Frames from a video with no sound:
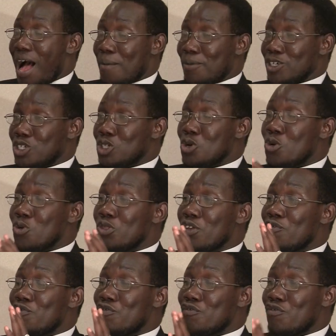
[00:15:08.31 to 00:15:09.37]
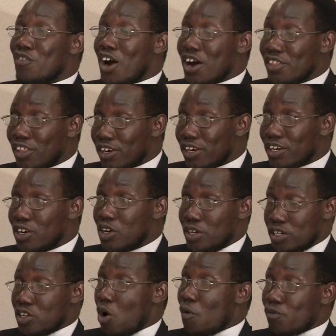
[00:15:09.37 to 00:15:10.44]
I must show the fatherly,
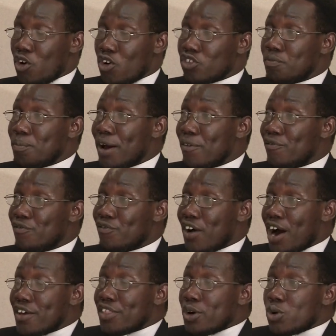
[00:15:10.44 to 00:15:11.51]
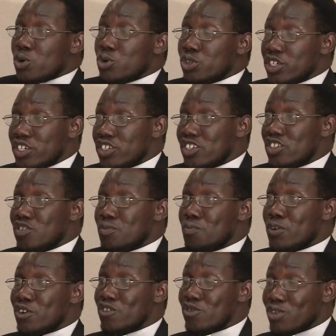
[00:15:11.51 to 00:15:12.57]
of course, my fatherhood is a
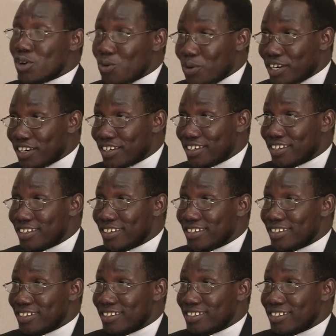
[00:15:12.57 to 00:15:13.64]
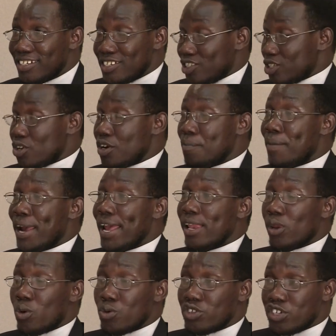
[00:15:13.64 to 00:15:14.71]
spiritual one. It's not
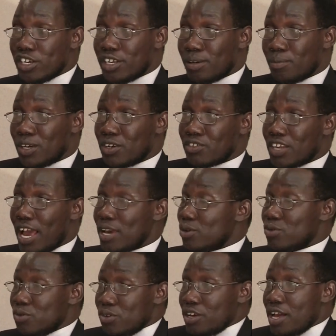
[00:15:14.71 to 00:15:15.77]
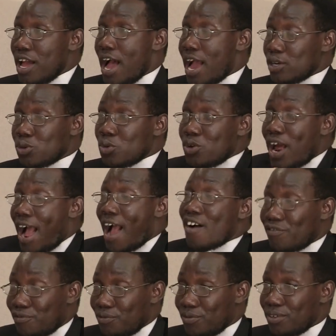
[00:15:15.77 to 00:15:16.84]
biological because I, do, I don't
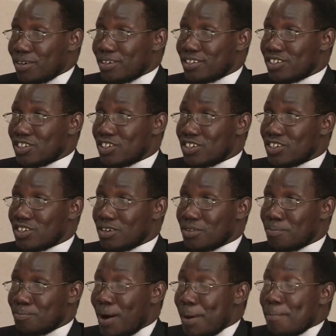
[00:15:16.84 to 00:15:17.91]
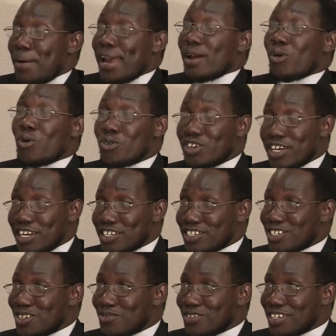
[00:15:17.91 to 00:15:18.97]
have my
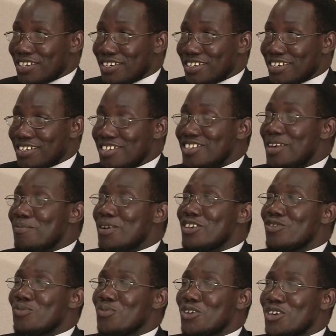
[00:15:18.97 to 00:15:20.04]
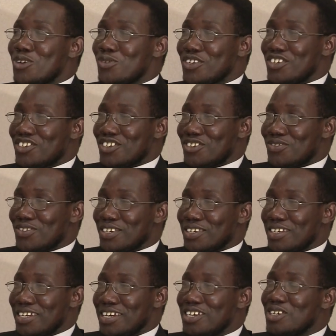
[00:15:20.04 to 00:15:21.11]
biological children. These are my spiritual
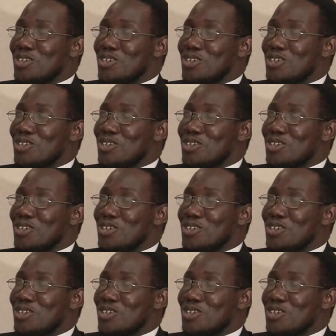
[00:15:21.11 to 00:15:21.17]
children.